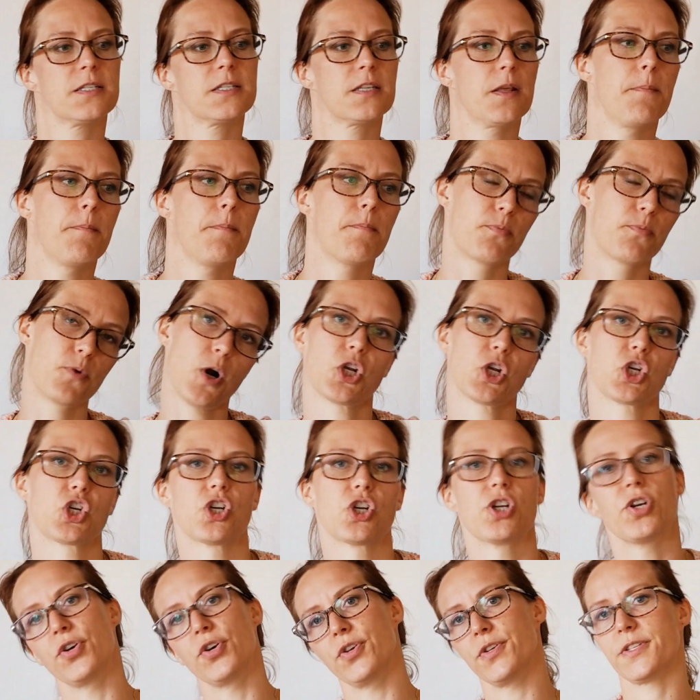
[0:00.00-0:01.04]
and
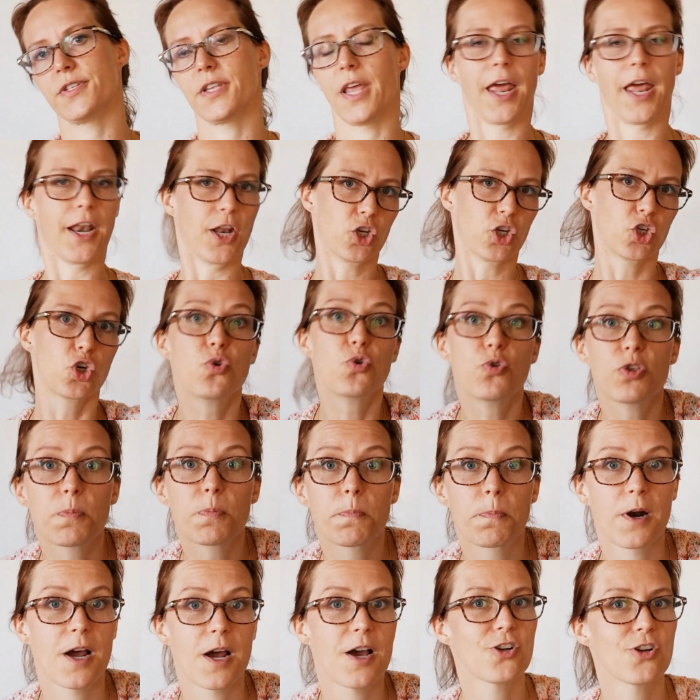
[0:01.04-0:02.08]
brushes and a
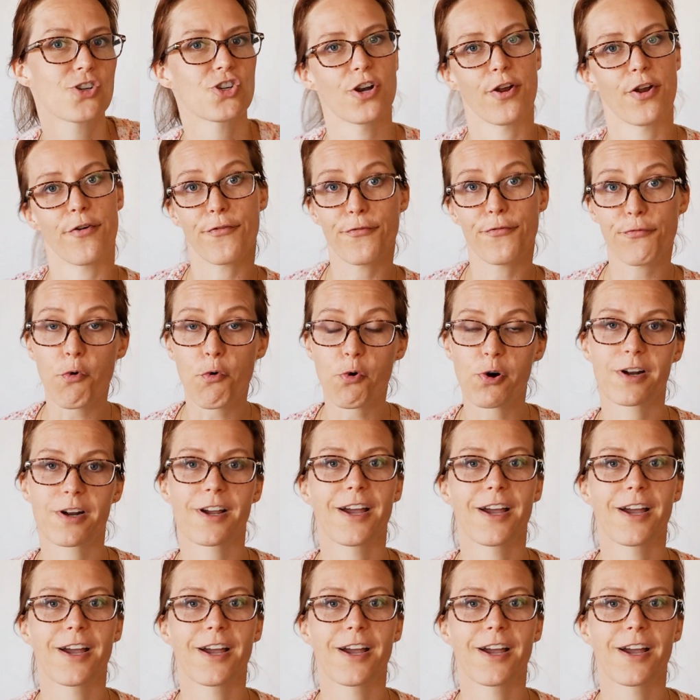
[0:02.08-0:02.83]
toothbrush and a fork.